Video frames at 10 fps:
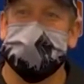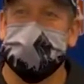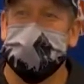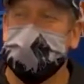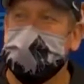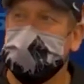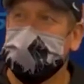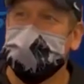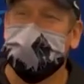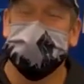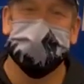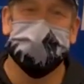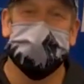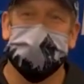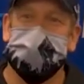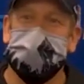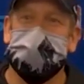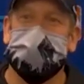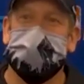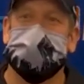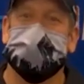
I, I, think I do that more often